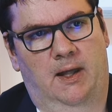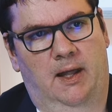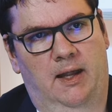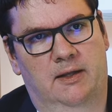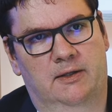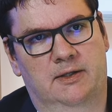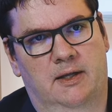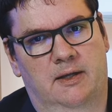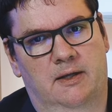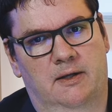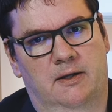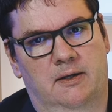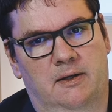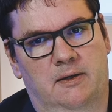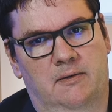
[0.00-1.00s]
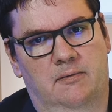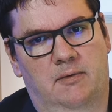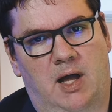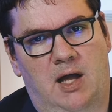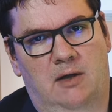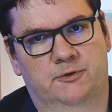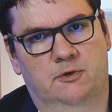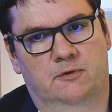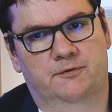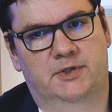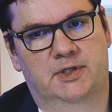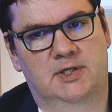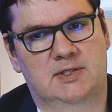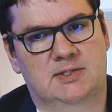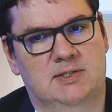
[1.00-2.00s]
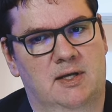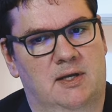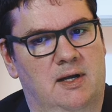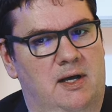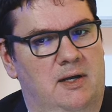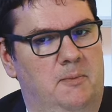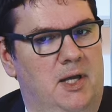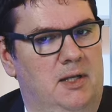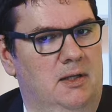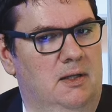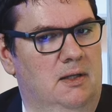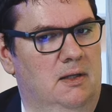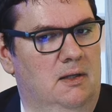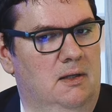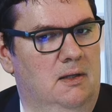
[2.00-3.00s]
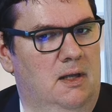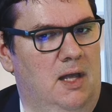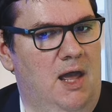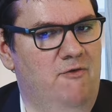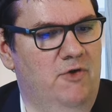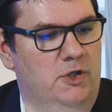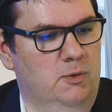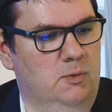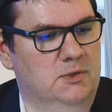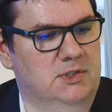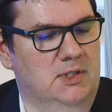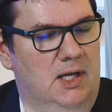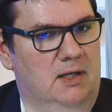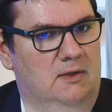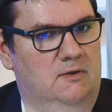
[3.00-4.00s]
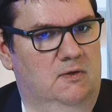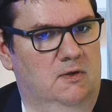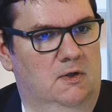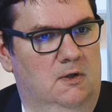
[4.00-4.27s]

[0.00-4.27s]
And out of these, there are many avenues that